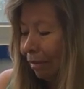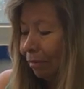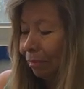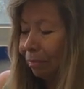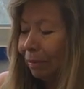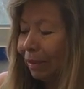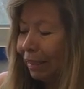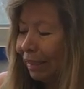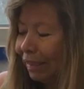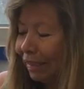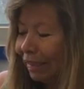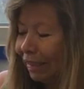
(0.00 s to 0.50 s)

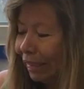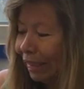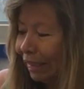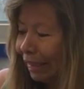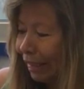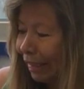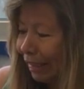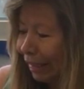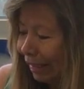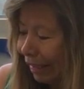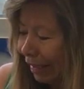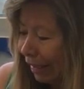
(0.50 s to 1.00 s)

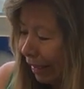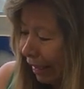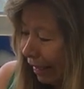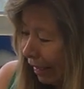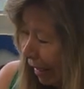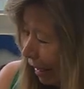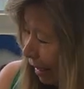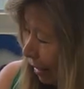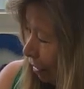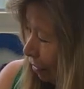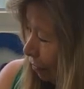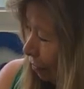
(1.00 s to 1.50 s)
Bzzz,
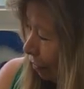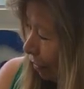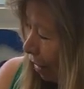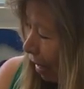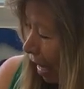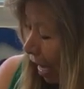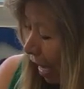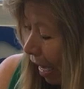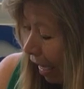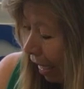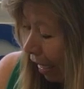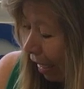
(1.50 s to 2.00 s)
said the fly.
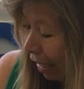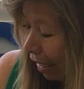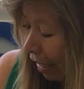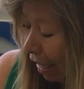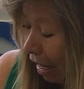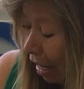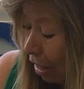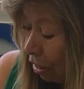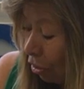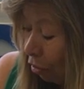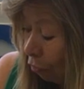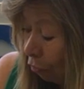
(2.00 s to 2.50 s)

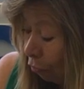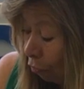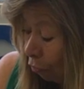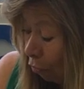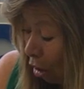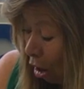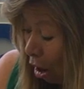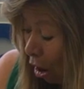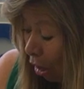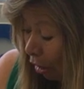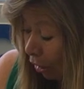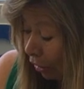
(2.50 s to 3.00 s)
The
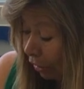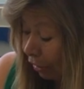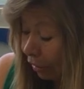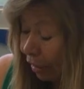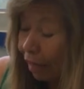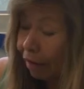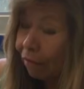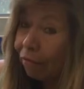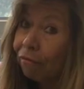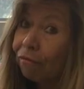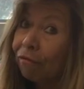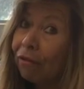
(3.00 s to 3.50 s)
frog
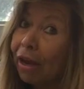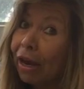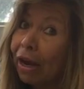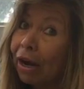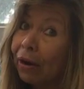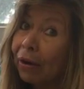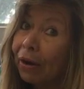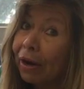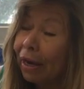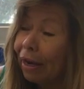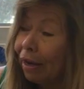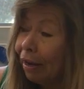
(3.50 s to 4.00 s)
sat
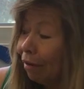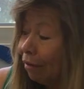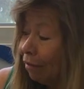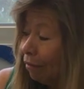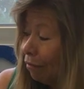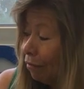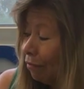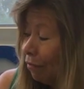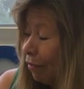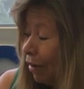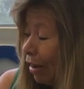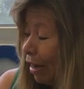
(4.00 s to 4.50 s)
very,
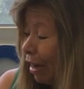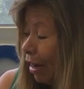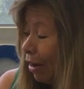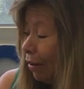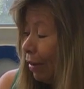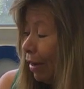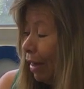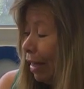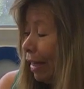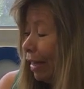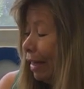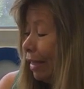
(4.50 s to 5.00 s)

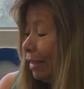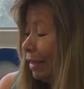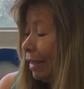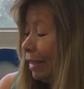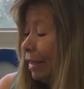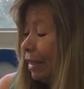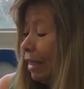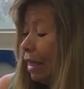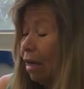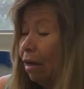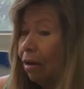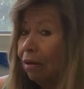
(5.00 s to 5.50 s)
very
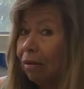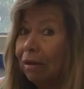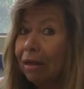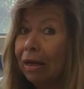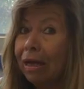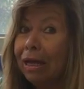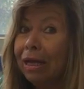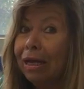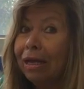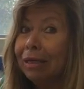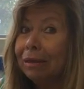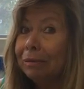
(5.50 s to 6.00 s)
still.
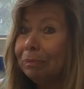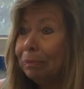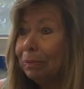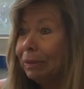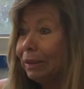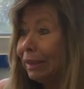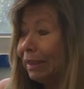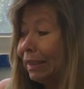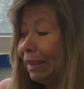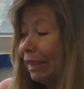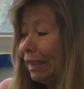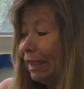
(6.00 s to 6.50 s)

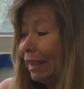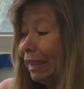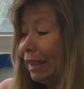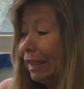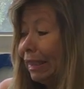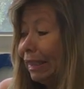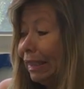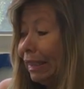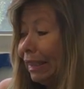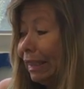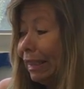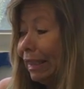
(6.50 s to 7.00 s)

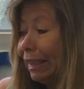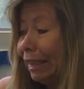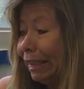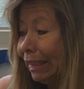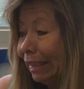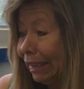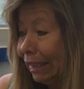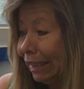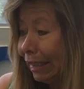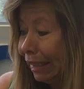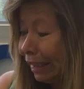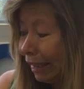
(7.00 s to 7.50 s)

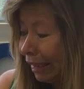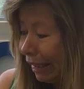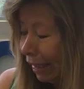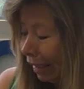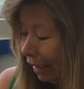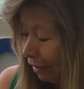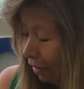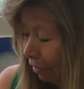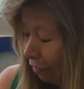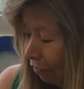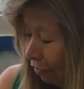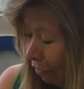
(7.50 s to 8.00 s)
Bzzz,
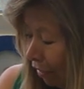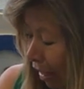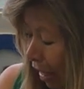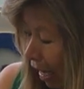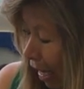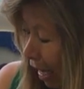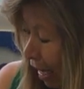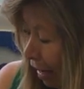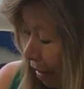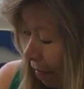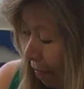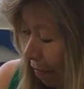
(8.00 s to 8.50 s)
said the
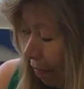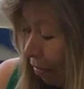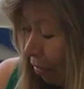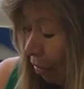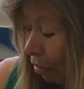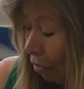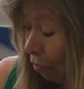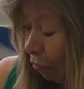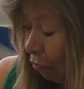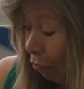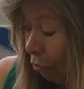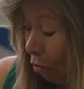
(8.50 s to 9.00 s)
fly.
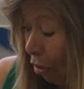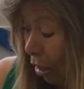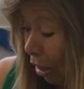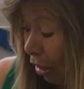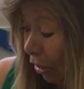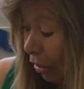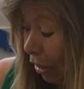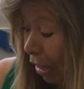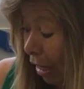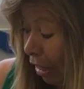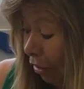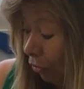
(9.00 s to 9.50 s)
The
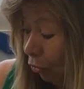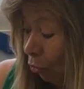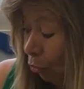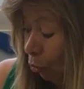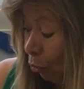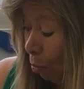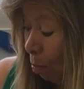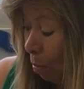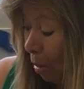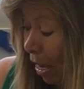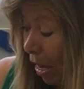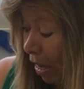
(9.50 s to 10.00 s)
frog's eyes
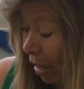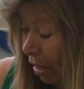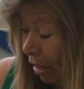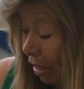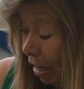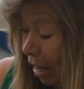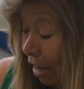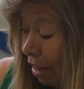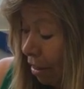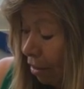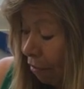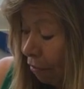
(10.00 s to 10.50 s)
grew big.
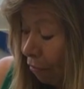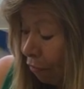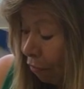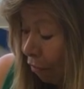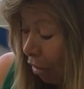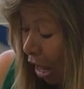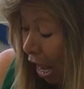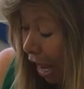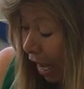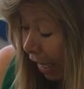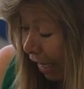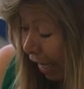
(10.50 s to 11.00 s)
The
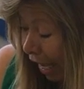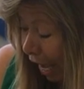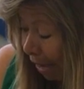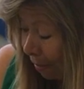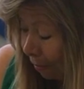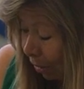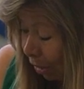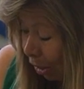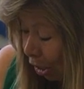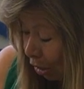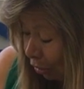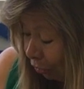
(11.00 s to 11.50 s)
fly
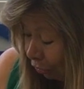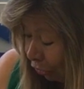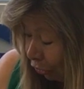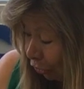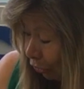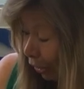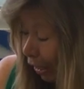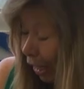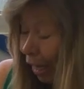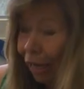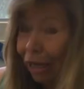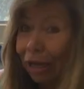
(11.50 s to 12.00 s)
came
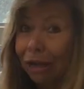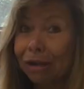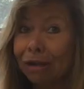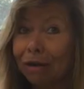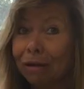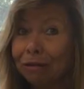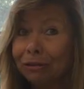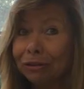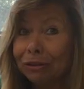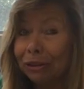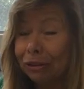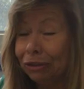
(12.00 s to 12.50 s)
closer and
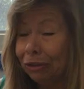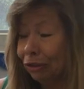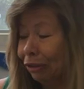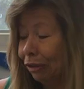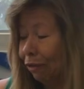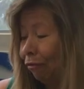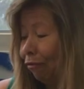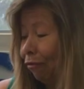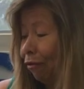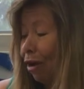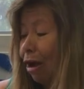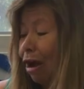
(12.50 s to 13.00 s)
closer to
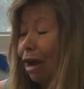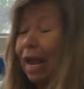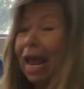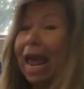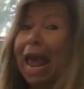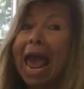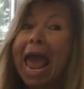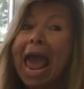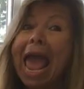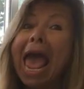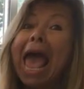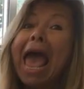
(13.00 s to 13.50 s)
the frog
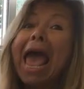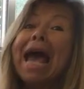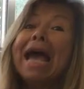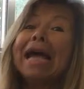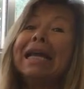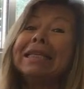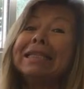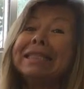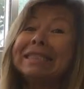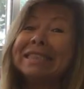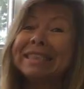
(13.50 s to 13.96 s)
and